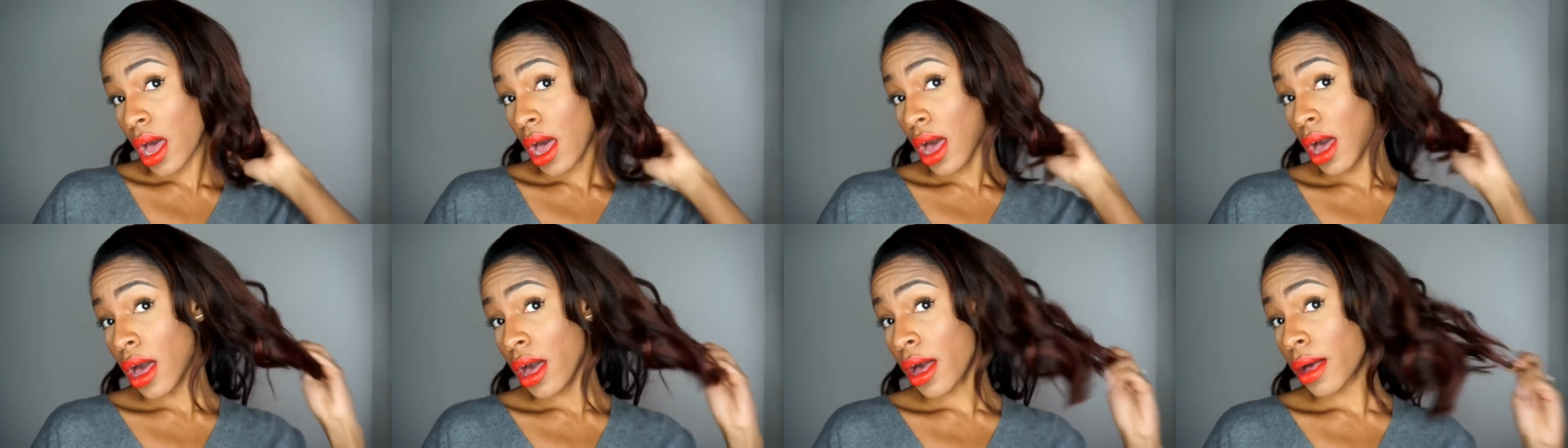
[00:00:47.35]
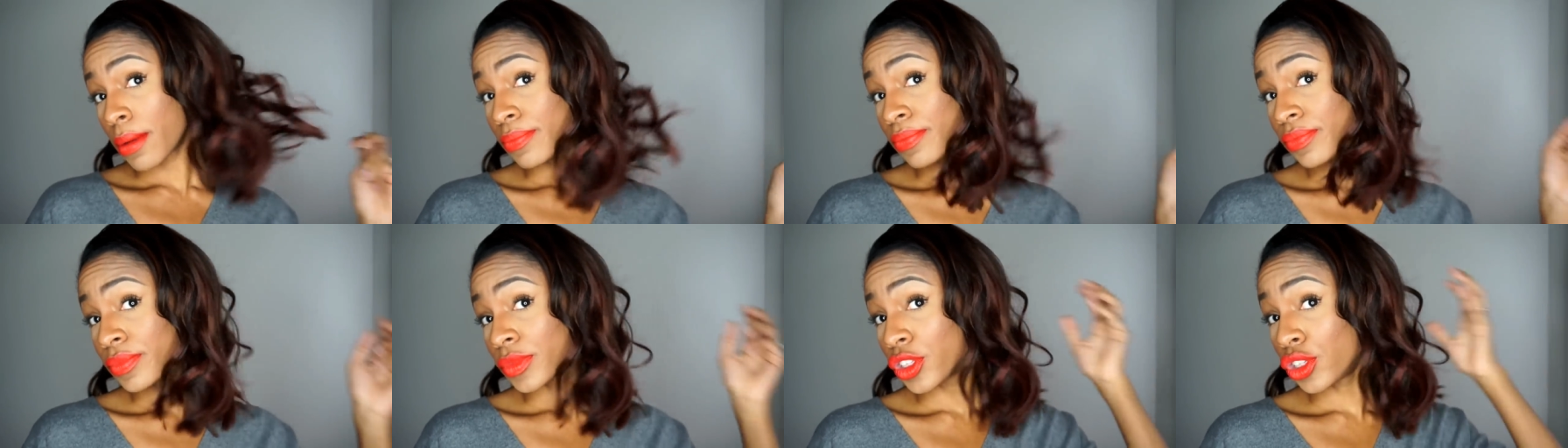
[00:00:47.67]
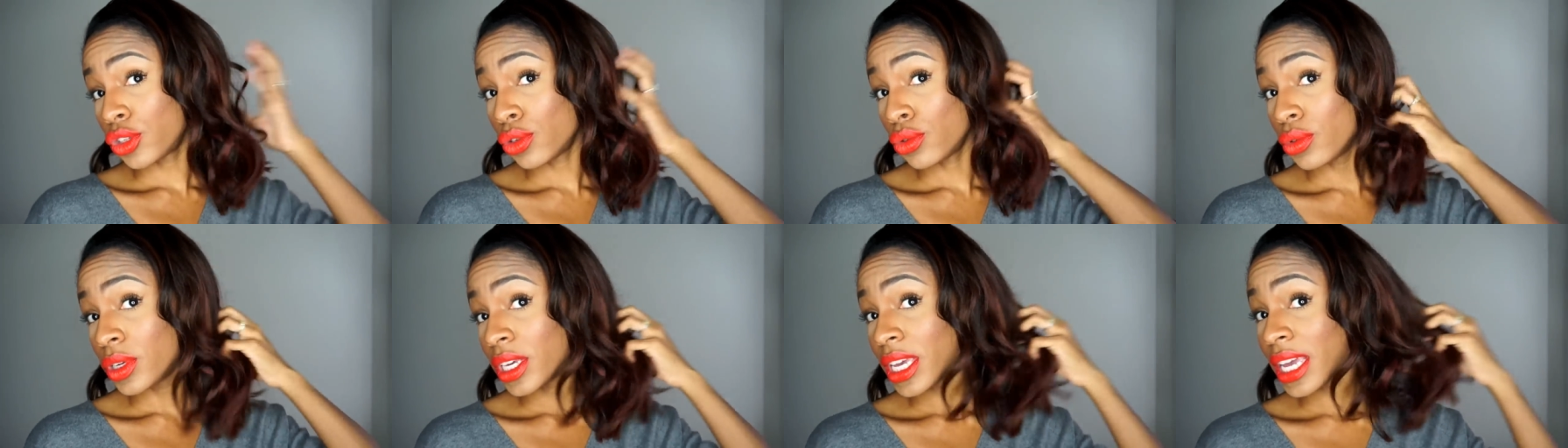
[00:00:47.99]
um,
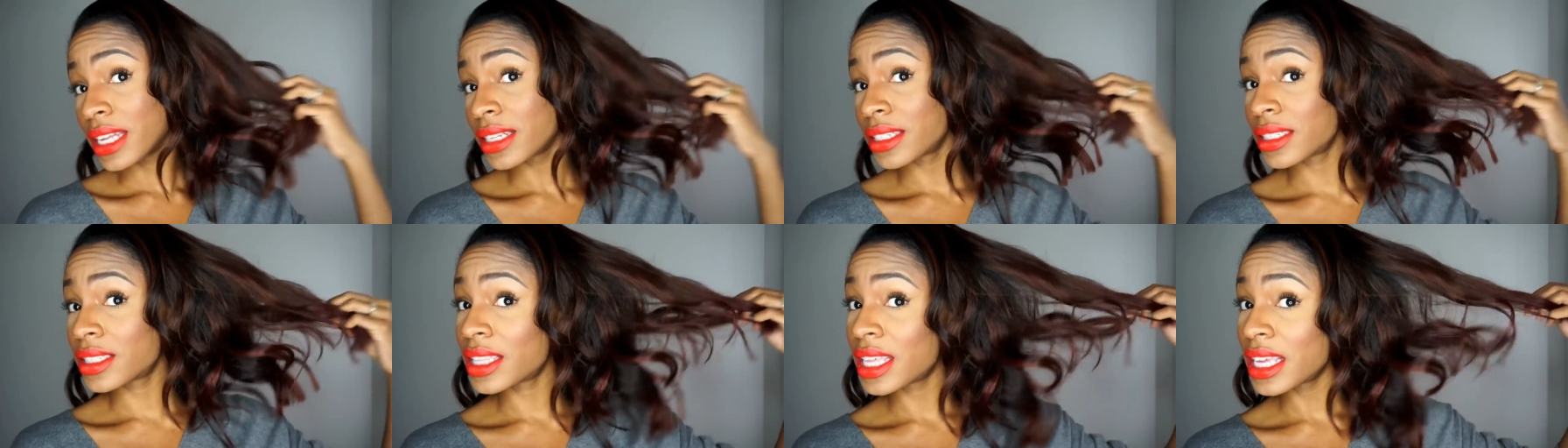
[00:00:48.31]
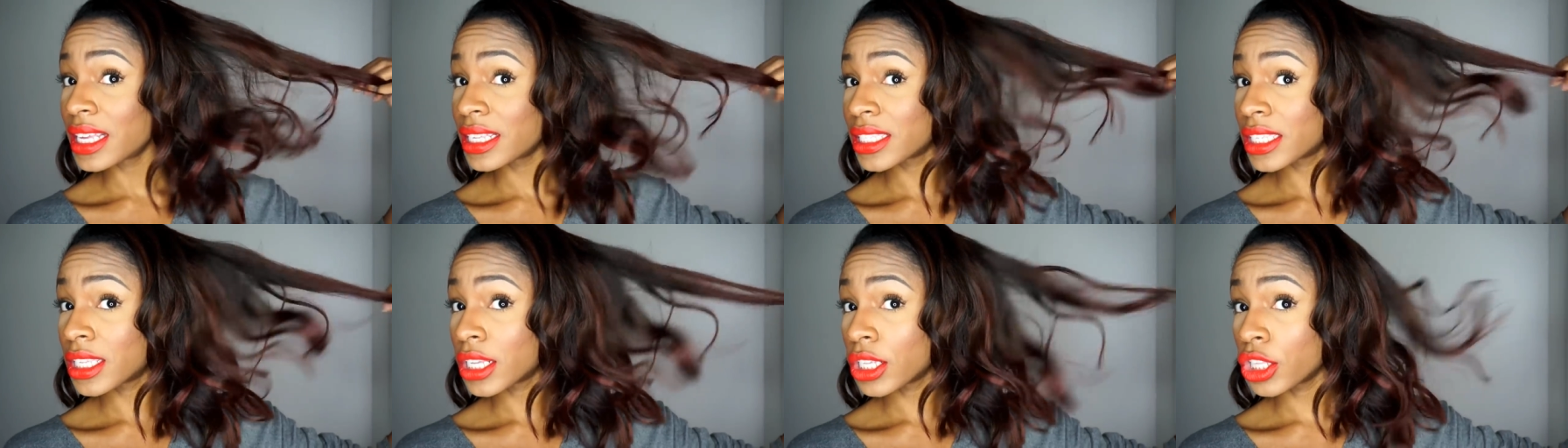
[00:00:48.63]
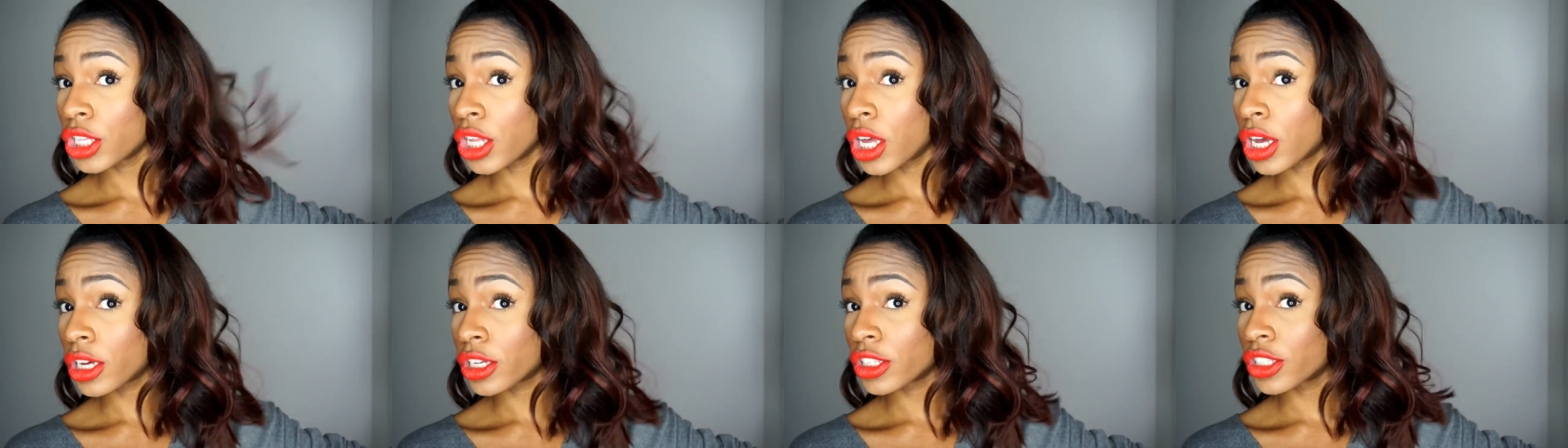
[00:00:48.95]
to get this
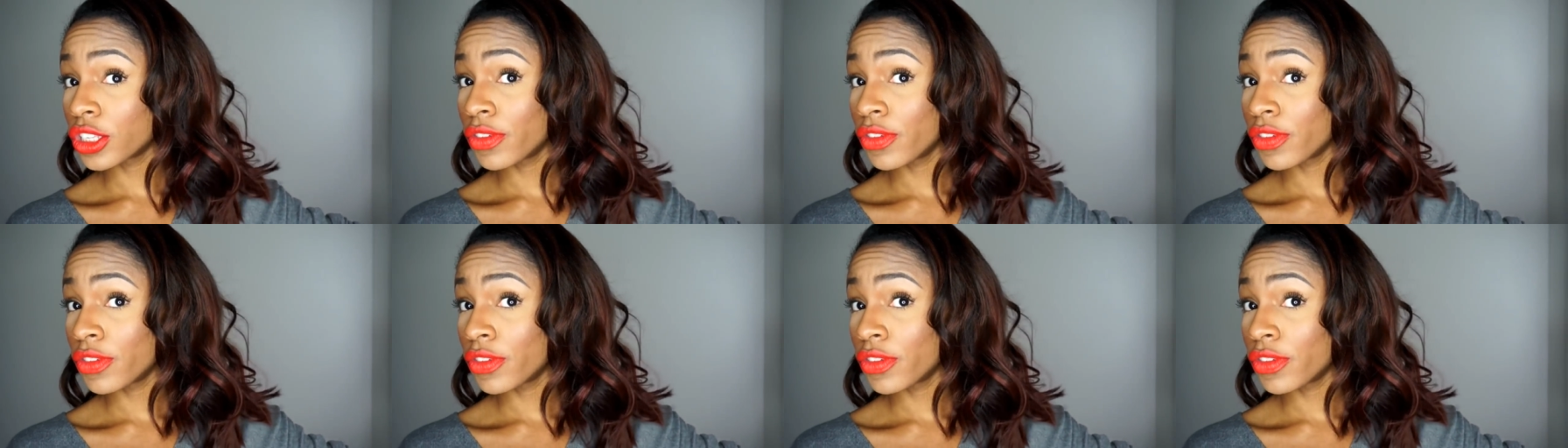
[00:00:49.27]
look.